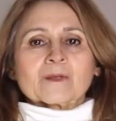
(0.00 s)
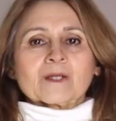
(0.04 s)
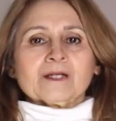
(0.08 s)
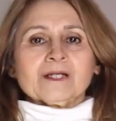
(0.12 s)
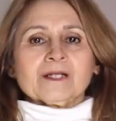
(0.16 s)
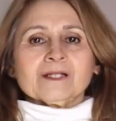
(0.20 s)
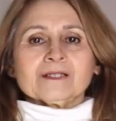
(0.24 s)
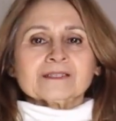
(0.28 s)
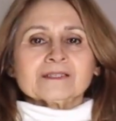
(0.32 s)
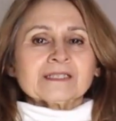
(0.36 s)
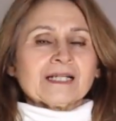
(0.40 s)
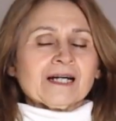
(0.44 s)

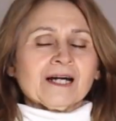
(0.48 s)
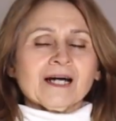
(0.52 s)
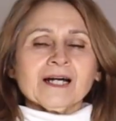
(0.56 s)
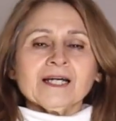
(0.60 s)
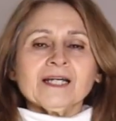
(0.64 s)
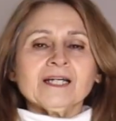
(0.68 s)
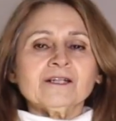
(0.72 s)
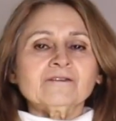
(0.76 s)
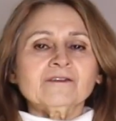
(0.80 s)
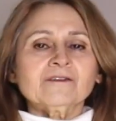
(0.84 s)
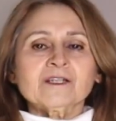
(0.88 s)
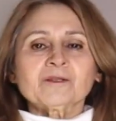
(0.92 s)
I
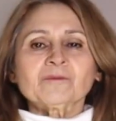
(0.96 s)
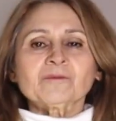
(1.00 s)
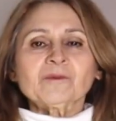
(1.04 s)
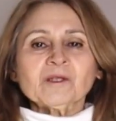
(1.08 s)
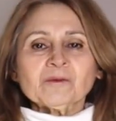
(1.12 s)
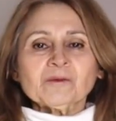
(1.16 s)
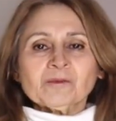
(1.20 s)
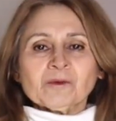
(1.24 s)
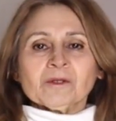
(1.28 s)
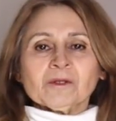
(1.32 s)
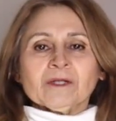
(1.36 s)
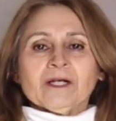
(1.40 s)
have had
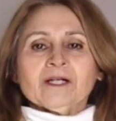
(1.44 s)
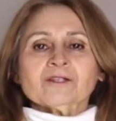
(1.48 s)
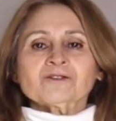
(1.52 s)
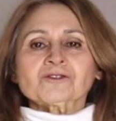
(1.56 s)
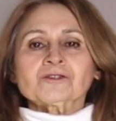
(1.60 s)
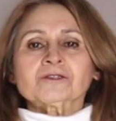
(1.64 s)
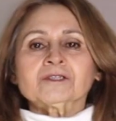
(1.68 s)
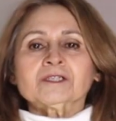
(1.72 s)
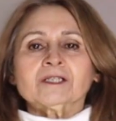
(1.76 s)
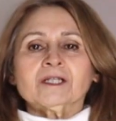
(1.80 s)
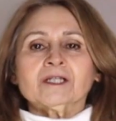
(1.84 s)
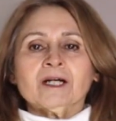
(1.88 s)
people
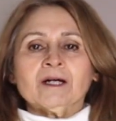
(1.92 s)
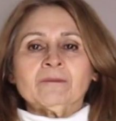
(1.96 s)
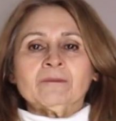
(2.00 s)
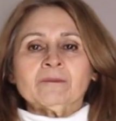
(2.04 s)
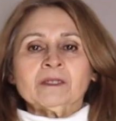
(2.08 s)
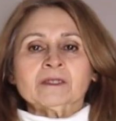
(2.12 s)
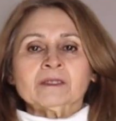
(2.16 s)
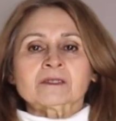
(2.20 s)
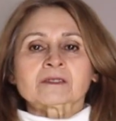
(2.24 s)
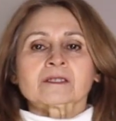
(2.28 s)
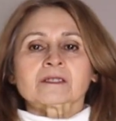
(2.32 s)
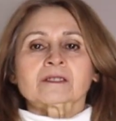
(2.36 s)
actually
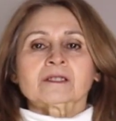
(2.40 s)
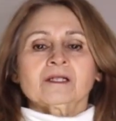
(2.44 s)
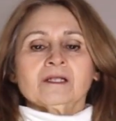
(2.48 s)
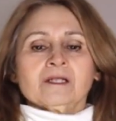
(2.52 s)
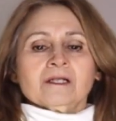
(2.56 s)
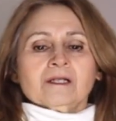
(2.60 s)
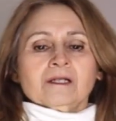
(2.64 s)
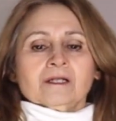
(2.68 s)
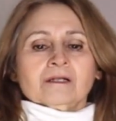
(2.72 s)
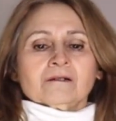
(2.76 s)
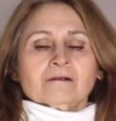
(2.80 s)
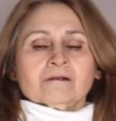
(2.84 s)
comment,
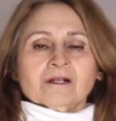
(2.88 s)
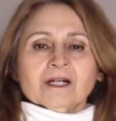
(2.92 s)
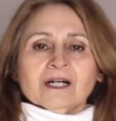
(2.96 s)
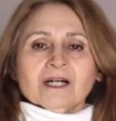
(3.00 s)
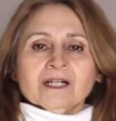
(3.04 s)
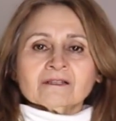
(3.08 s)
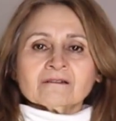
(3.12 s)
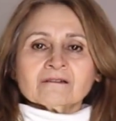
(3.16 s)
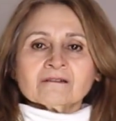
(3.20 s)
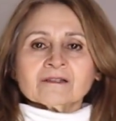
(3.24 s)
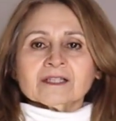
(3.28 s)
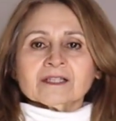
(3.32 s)
well,
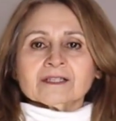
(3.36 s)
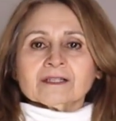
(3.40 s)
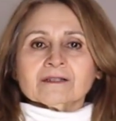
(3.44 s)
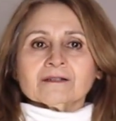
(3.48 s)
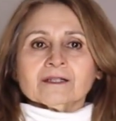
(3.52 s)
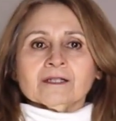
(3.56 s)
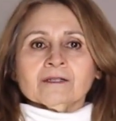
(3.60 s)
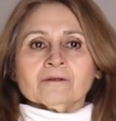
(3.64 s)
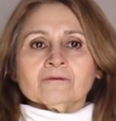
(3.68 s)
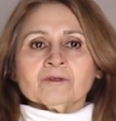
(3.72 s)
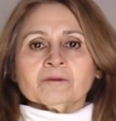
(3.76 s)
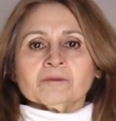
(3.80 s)
I don't like
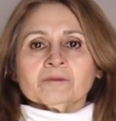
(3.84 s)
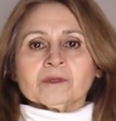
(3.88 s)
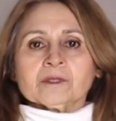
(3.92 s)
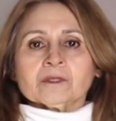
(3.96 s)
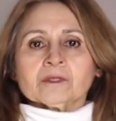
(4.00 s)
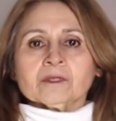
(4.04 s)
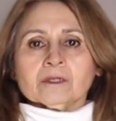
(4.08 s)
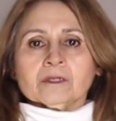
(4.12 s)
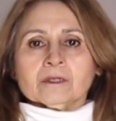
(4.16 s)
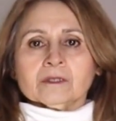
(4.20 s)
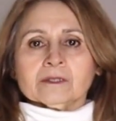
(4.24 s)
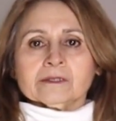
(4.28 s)
that one
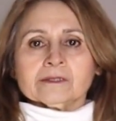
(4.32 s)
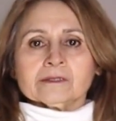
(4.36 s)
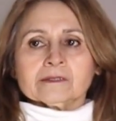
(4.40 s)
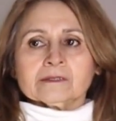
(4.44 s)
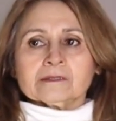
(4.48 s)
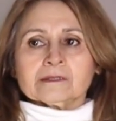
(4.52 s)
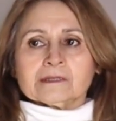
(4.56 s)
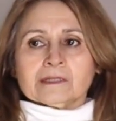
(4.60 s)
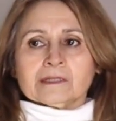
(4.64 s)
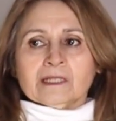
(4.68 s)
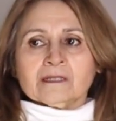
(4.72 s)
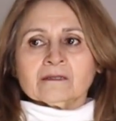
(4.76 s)

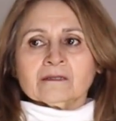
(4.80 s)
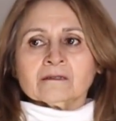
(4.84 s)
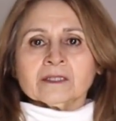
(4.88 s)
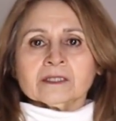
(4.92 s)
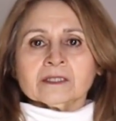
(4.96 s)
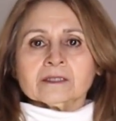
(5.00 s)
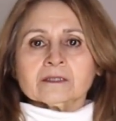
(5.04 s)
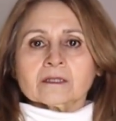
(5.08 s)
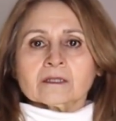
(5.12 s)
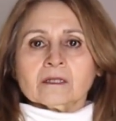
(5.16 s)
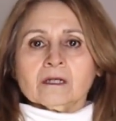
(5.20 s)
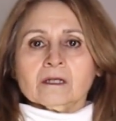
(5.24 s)
because I don't
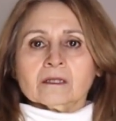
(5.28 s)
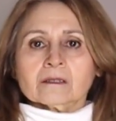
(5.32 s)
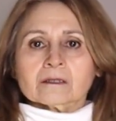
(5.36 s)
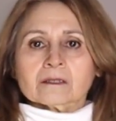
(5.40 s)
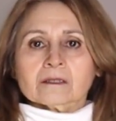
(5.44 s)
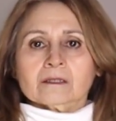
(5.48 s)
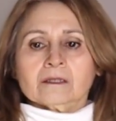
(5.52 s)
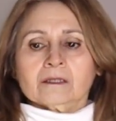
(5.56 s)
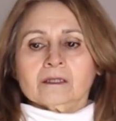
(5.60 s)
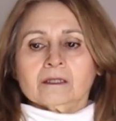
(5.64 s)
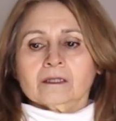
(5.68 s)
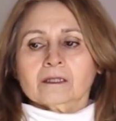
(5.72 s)
like the
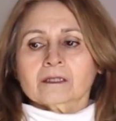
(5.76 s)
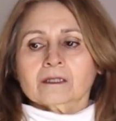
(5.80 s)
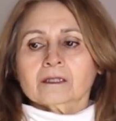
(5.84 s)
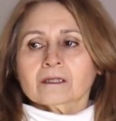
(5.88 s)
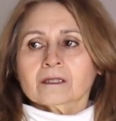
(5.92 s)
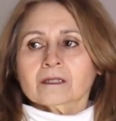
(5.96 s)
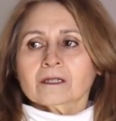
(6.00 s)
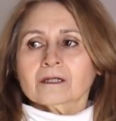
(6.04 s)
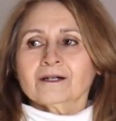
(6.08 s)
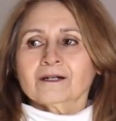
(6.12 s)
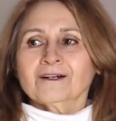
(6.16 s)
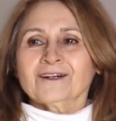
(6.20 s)
color.
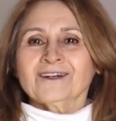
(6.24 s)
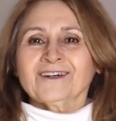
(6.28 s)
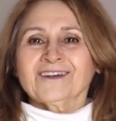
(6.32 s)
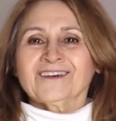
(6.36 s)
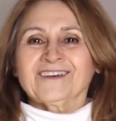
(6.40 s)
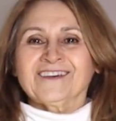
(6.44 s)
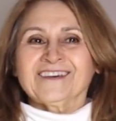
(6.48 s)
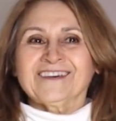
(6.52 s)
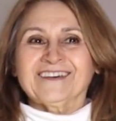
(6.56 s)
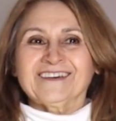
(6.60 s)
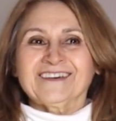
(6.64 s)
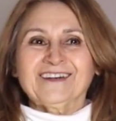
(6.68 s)

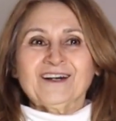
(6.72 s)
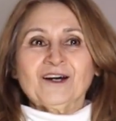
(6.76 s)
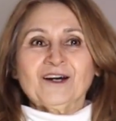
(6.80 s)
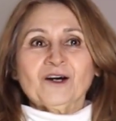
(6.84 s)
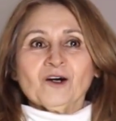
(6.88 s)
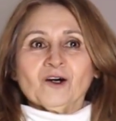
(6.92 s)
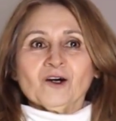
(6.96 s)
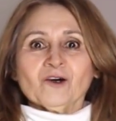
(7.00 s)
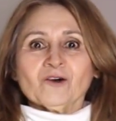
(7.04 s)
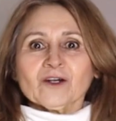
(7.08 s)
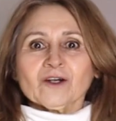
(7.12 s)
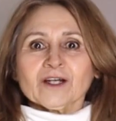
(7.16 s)

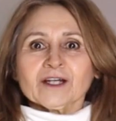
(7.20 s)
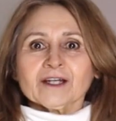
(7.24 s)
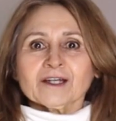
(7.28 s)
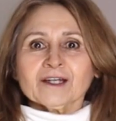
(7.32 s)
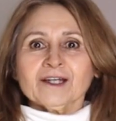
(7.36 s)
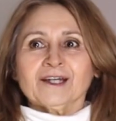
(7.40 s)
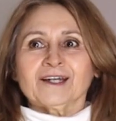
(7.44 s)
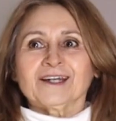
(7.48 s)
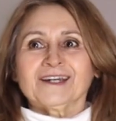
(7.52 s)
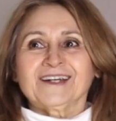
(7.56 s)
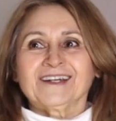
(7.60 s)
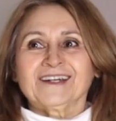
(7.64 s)

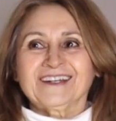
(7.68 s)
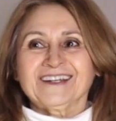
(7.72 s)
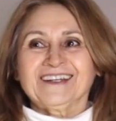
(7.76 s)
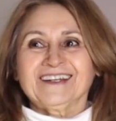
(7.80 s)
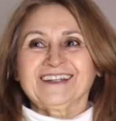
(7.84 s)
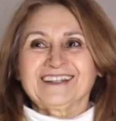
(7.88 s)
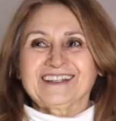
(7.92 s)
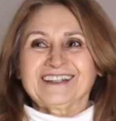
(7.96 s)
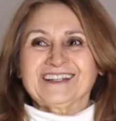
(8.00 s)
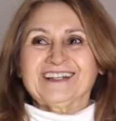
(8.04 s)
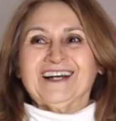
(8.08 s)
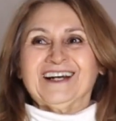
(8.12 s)
Okay?
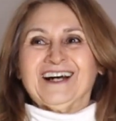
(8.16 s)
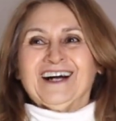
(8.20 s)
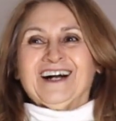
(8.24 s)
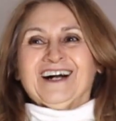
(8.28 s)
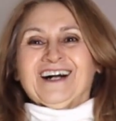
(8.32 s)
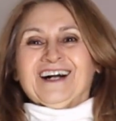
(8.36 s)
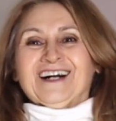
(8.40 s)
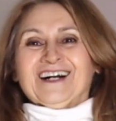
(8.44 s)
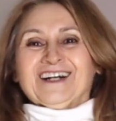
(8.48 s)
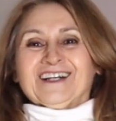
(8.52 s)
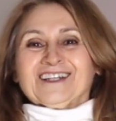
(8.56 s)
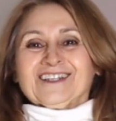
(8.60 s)

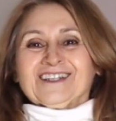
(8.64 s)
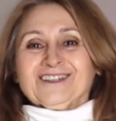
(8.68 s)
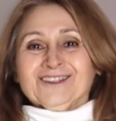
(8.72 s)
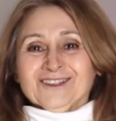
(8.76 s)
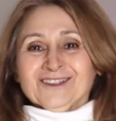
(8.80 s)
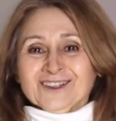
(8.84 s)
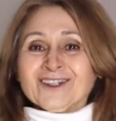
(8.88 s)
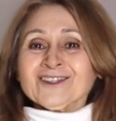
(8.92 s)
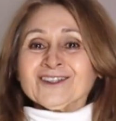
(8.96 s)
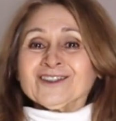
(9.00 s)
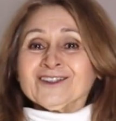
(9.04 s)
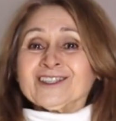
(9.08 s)

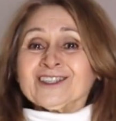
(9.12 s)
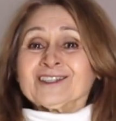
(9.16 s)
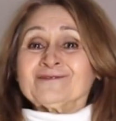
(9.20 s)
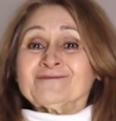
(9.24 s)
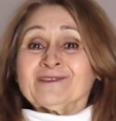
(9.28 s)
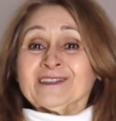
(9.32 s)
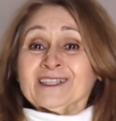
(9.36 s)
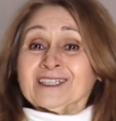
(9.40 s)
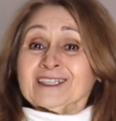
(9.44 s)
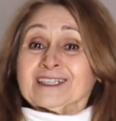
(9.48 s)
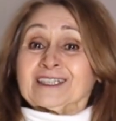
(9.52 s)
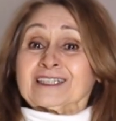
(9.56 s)
You know, you can
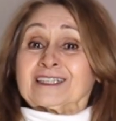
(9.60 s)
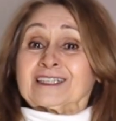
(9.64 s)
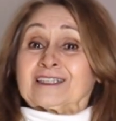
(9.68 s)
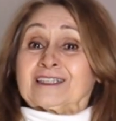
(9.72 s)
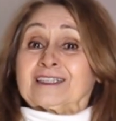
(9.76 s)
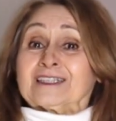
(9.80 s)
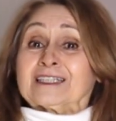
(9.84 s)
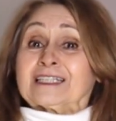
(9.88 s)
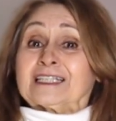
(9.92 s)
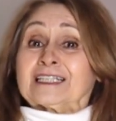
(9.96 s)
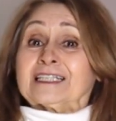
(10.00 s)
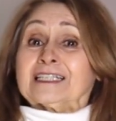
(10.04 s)
make
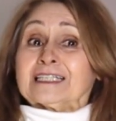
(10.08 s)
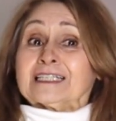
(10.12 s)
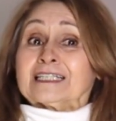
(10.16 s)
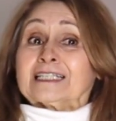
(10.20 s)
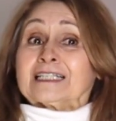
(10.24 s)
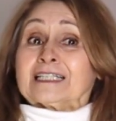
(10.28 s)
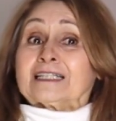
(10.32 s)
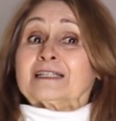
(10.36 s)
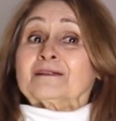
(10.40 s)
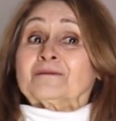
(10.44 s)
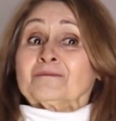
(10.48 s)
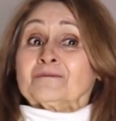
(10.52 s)

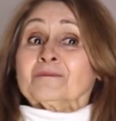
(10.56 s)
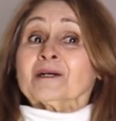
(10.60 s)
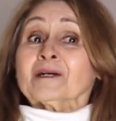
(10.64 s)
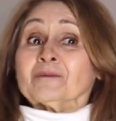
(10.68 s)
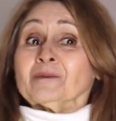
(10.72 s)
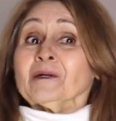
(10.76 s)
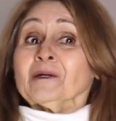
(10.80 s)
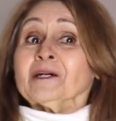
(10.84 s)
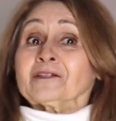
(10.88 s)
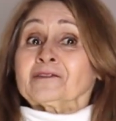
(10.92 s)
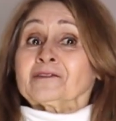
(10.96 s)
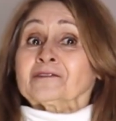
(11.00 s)
my
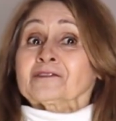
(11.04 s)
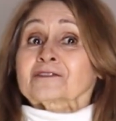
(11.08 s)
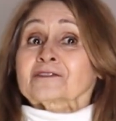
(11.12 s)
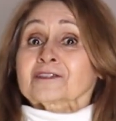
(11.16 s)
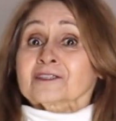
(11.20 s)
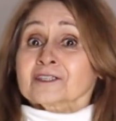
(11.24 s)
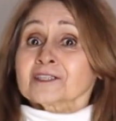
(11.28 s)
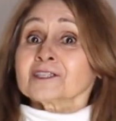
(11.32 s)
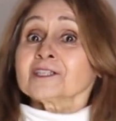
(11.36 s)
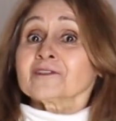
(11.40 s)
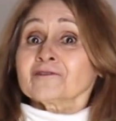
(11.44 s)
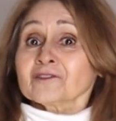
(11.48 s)
patterns
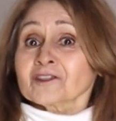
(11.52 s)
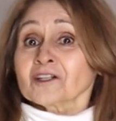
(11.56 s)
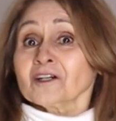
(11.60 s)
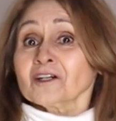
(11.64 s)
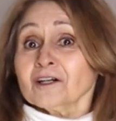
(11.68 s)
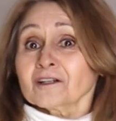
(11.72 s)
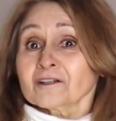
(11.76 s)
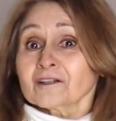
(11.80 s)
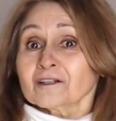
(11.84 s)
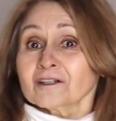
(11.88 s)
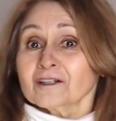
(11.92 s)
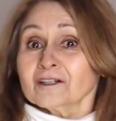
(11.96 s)
in a different
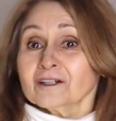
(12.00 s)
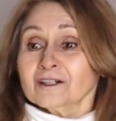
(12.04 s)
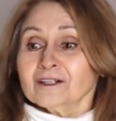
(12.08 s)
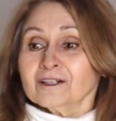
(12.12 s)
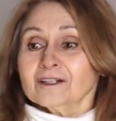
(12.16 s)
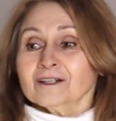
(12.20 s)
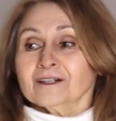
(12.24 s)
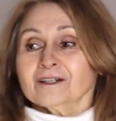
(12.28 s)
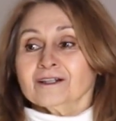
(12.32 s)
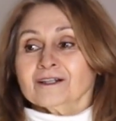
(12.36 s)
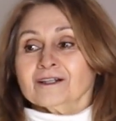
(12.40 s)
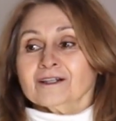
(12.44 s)
color.
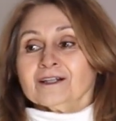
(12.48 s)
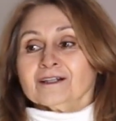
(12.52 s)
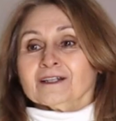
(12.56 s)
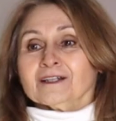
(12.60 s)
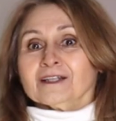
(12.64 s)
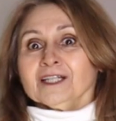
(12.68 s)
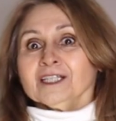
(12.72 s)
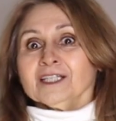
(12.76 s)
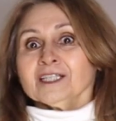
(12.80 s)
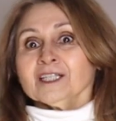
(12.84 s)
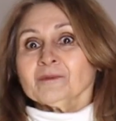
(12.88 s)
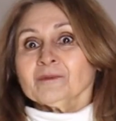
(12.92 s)

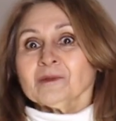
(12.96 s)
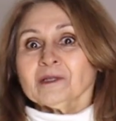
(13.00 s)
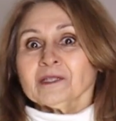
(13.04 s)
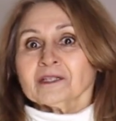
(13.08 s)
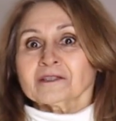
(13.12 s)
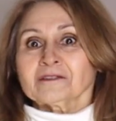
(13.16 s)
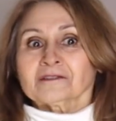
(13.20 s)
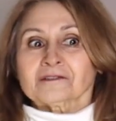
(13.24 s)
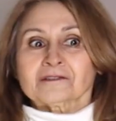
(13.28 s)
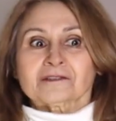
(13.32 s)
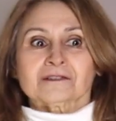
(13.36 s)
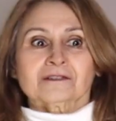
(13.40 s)
Any
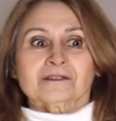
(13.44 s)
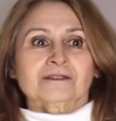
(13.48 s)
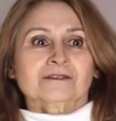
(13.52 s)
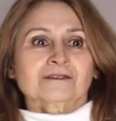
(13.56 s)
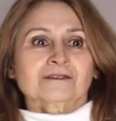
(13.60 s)
pattern.